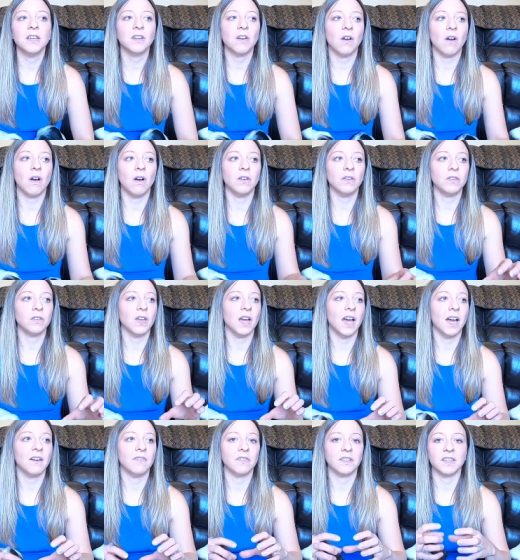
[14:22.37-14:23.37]
Kong
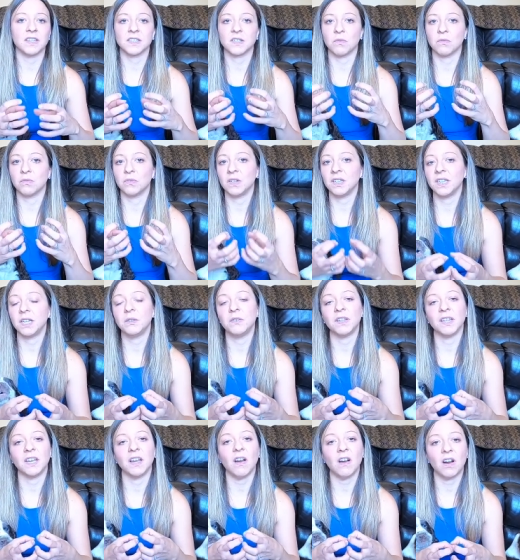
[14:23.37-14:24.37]
have, it's a really,
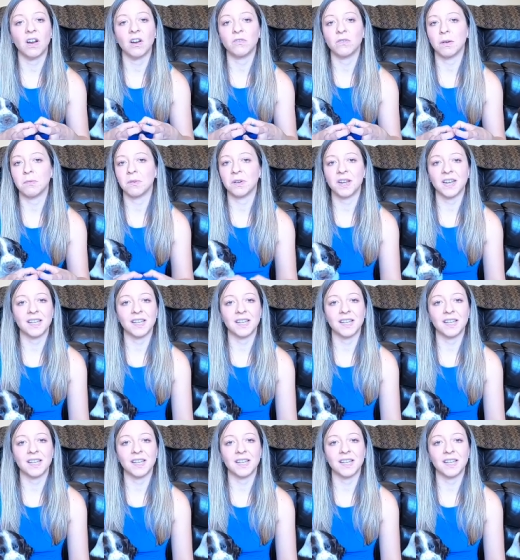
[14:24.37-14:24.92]
really hard rubber.